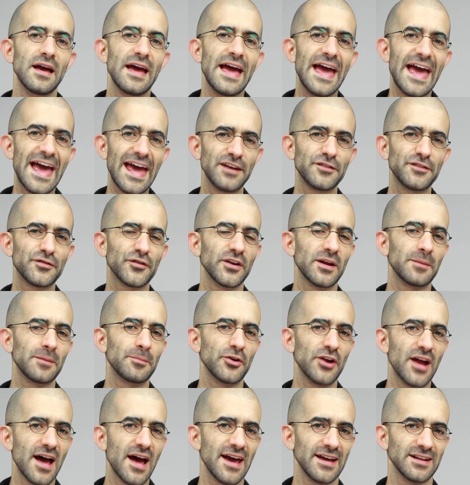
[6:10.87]
And for
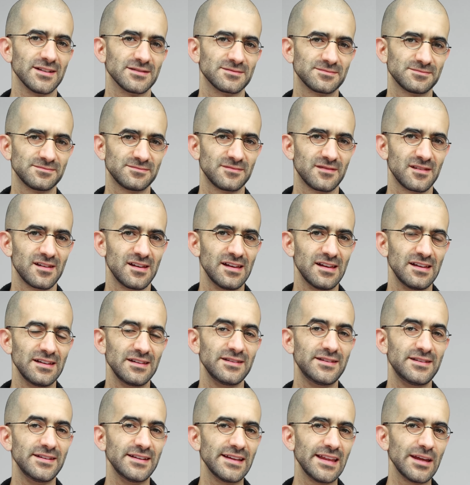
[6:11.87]
number 9,
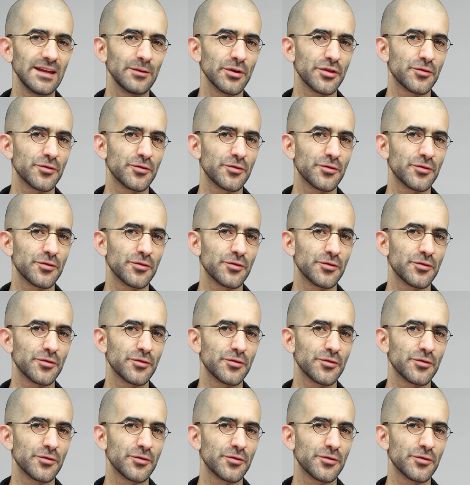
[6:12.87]
dealing